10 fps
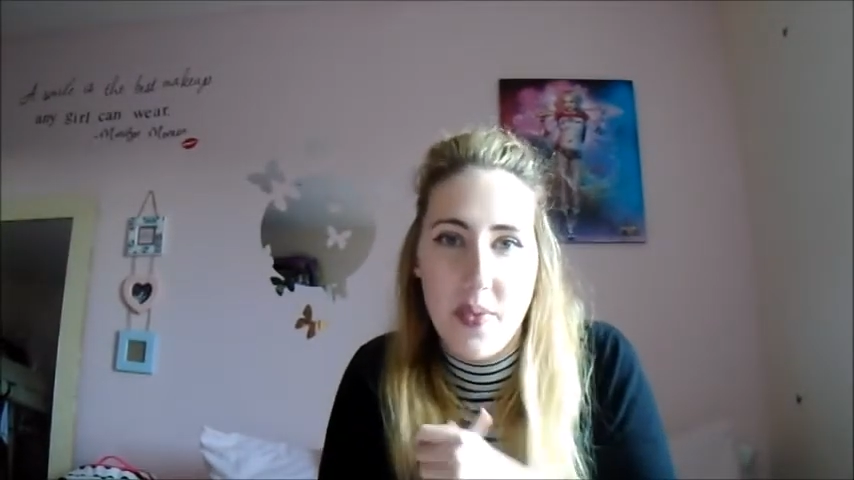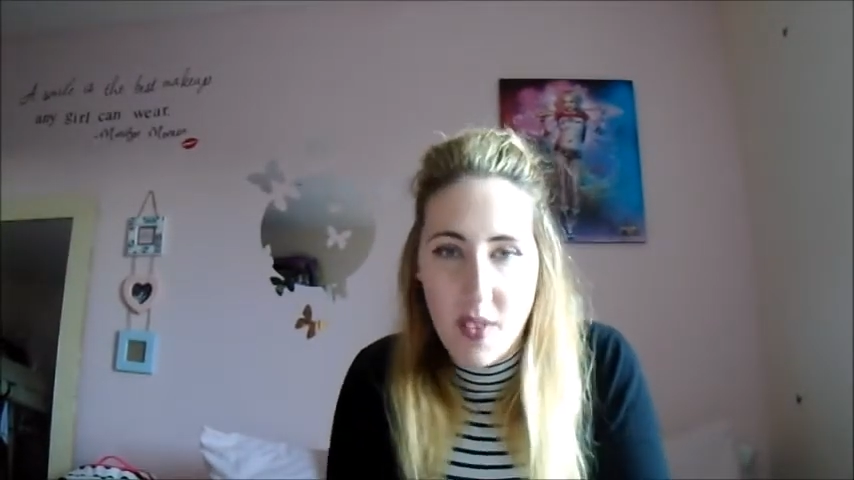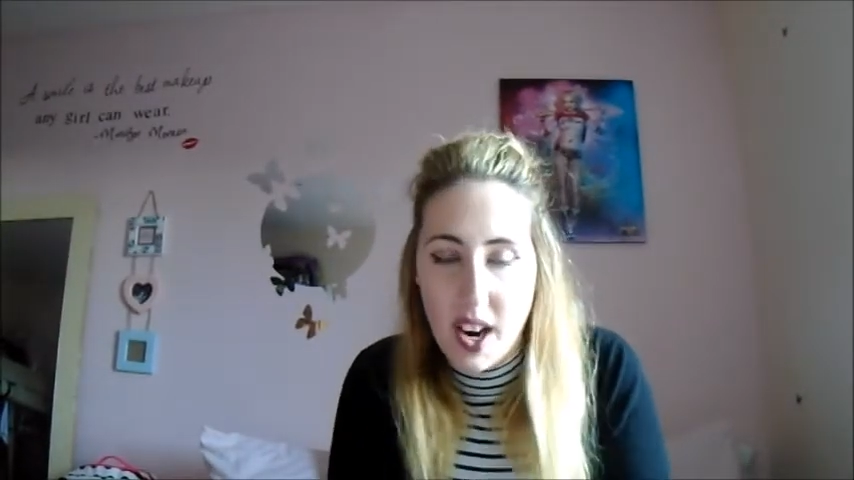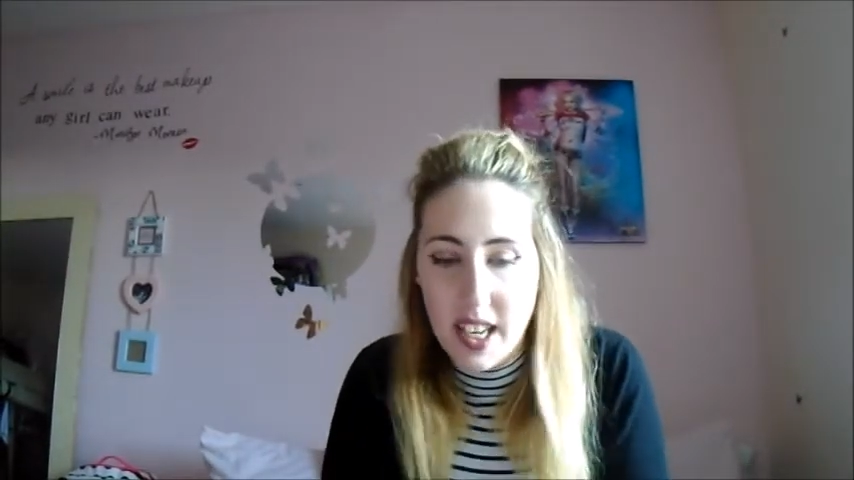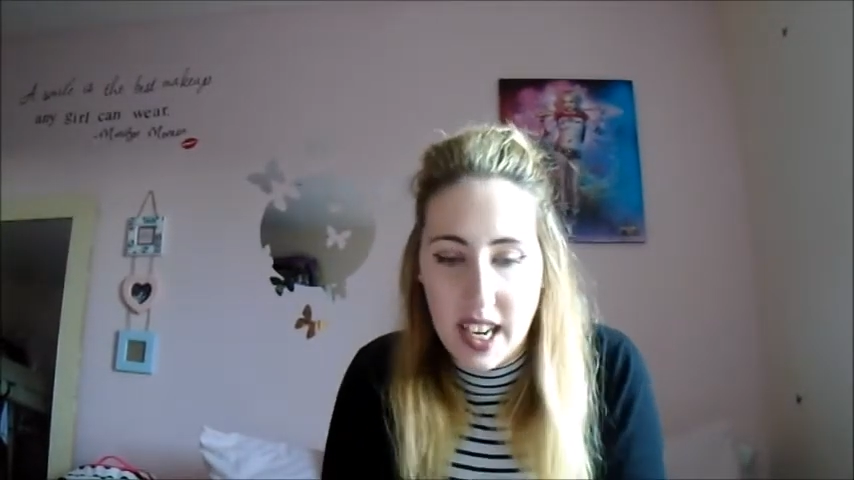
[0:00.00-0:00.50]

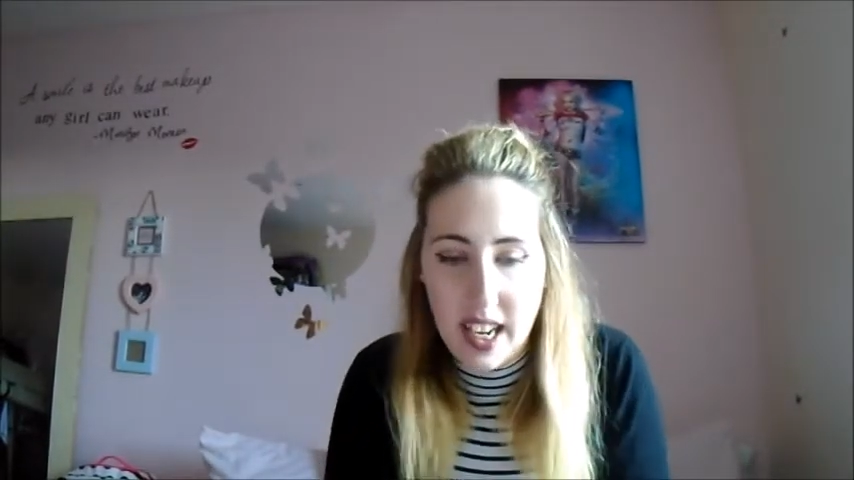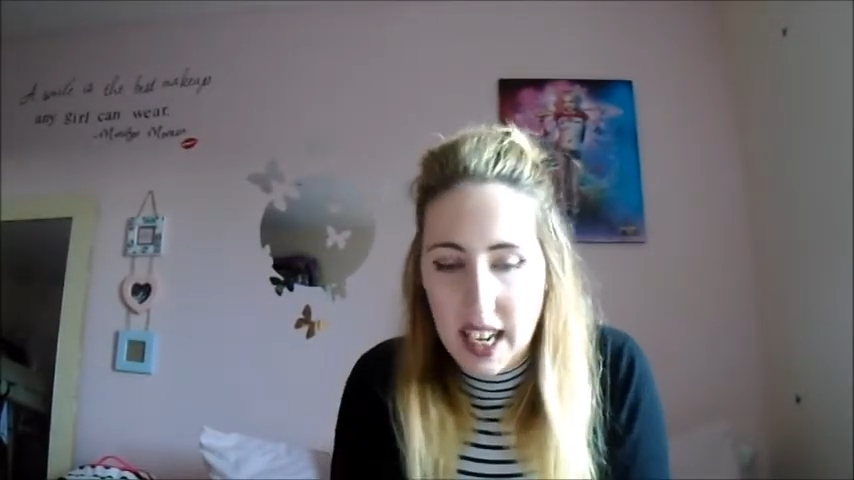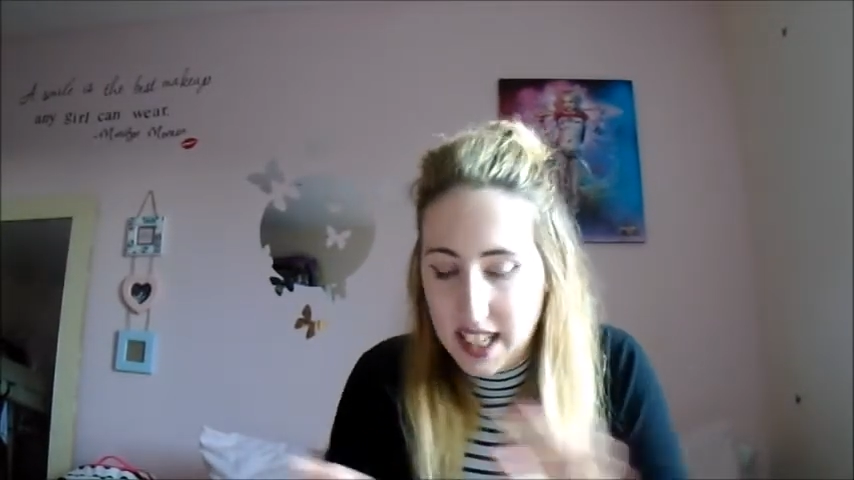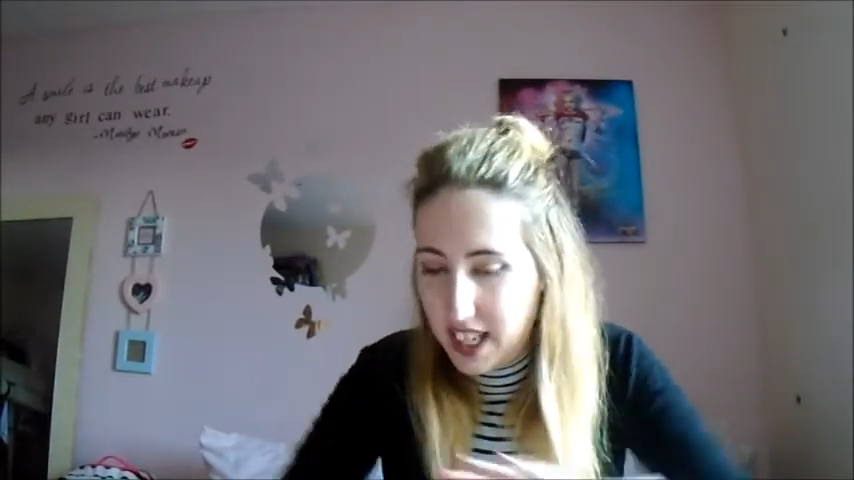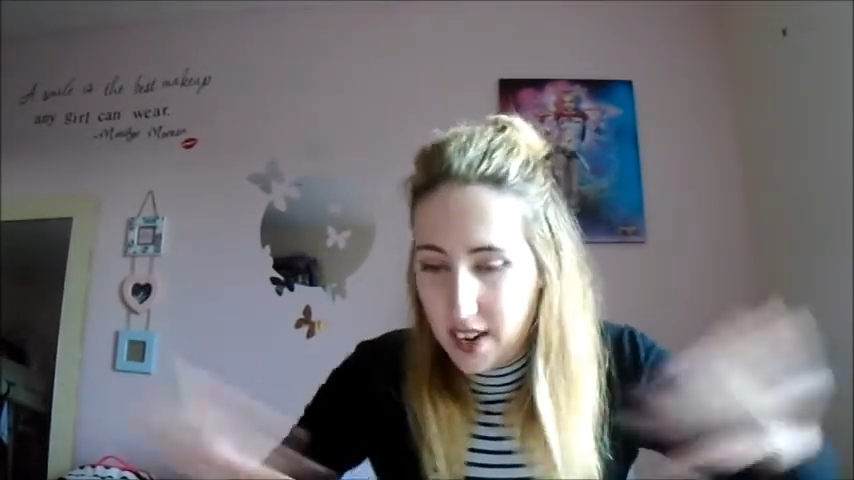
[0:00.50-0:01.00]
Friday,
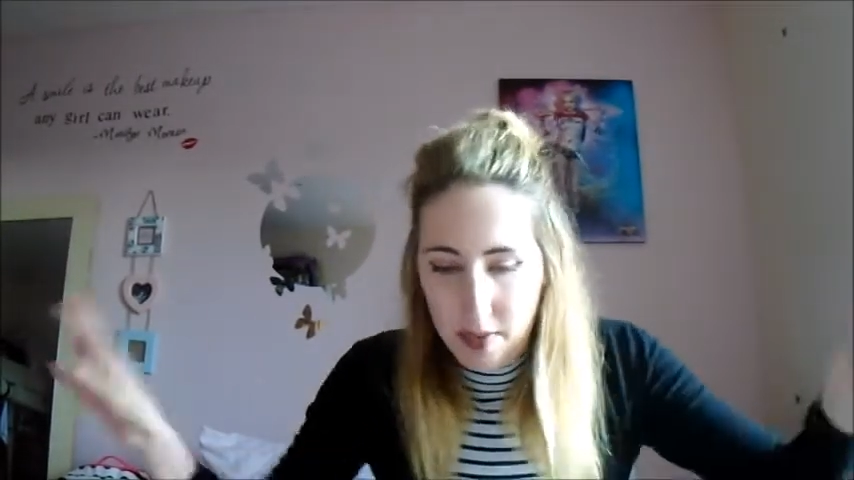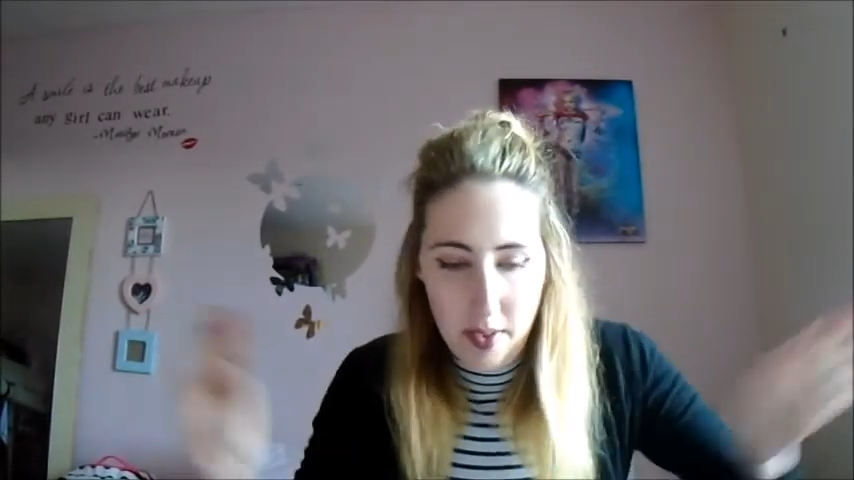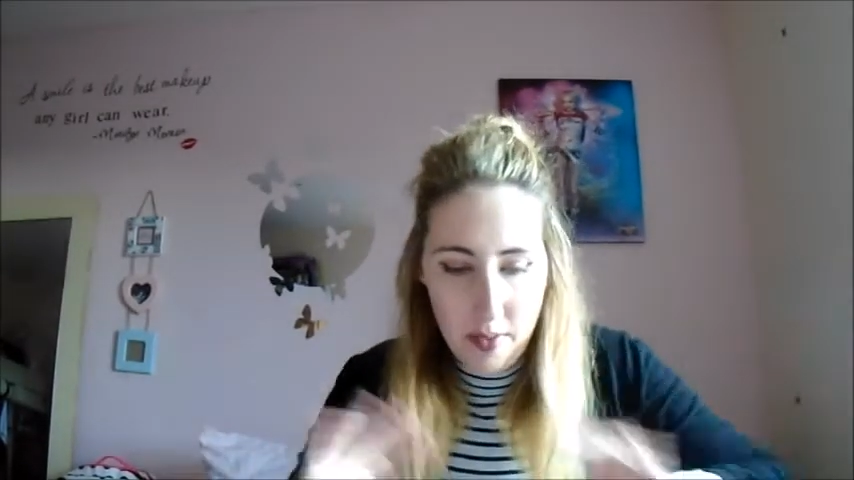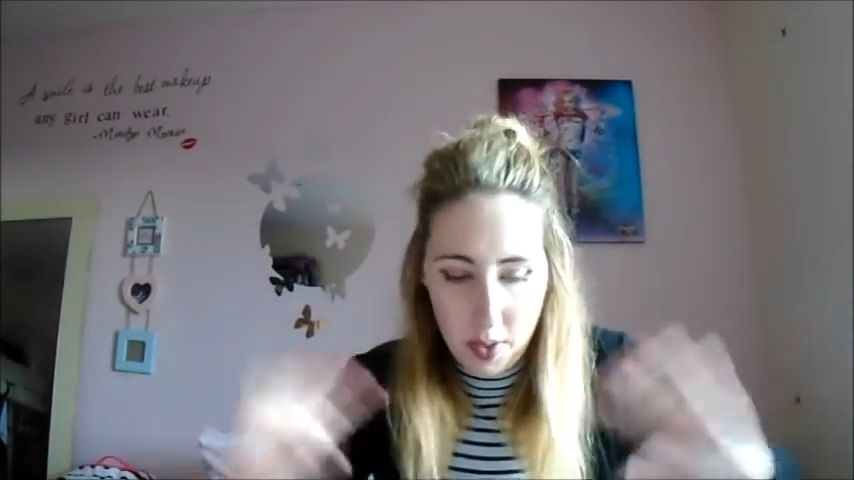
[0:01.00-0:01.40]
that is enough of